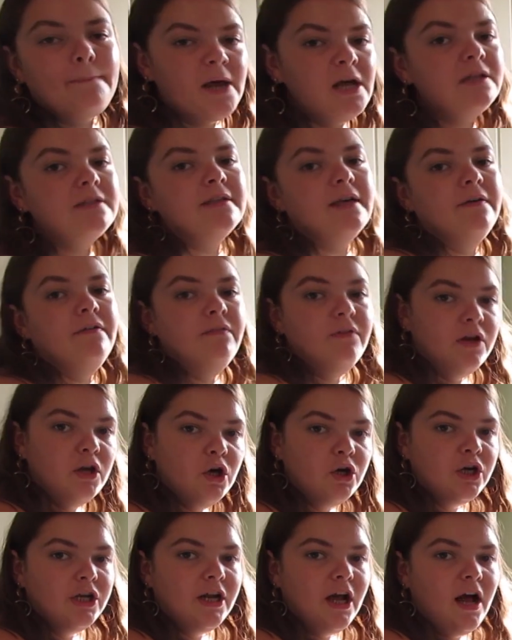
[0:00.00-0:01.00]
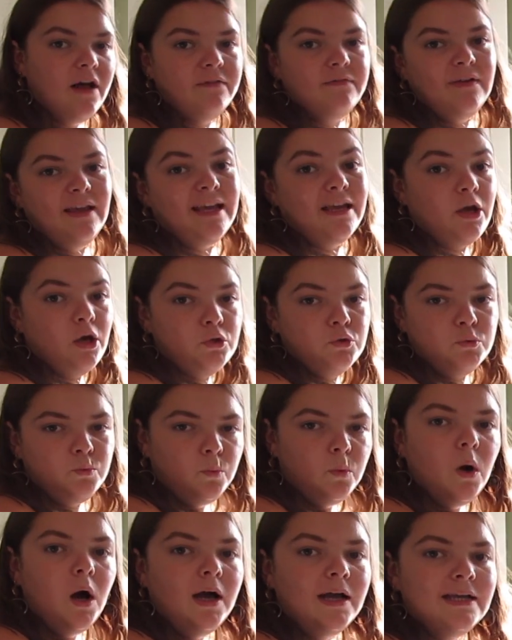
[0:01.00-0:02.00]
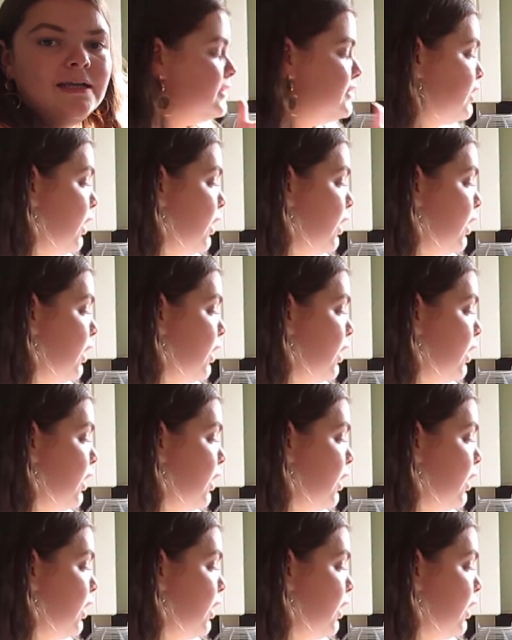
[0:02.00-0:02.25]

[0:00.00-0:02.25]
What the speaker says: butter for long enough, it goes white.